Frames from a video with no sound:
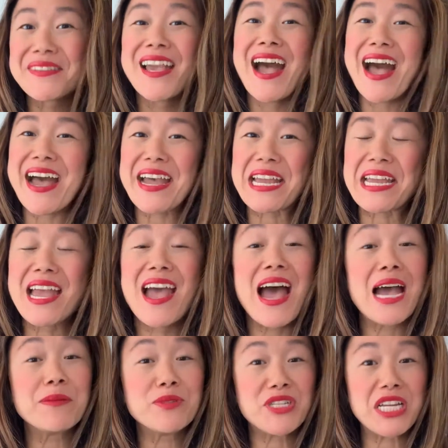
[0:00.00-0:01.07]
Hi,
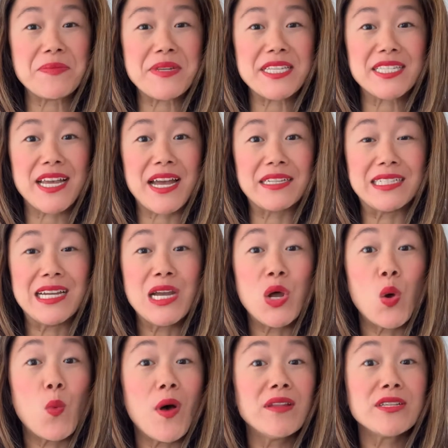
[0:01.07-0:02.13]
I'm Jamie Tan,
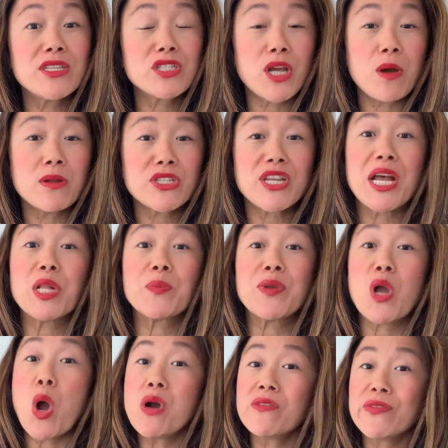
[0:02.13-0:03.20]
wellness coach helping
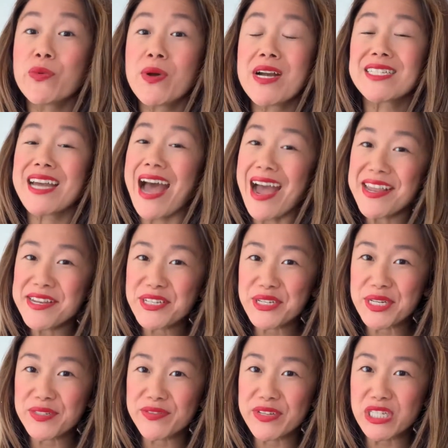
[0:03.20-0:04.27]
overworked high
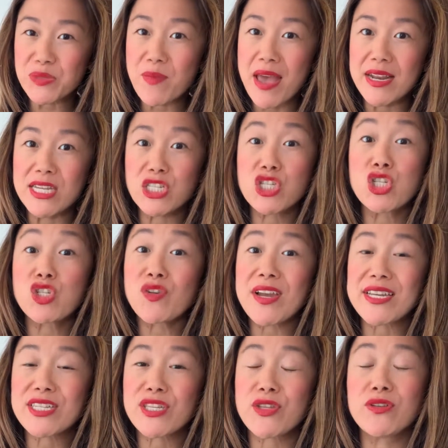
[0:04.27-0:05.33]
achievers manage
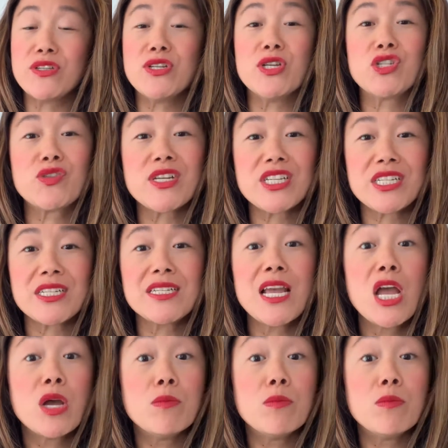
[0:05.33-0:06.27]
stress through nutrition,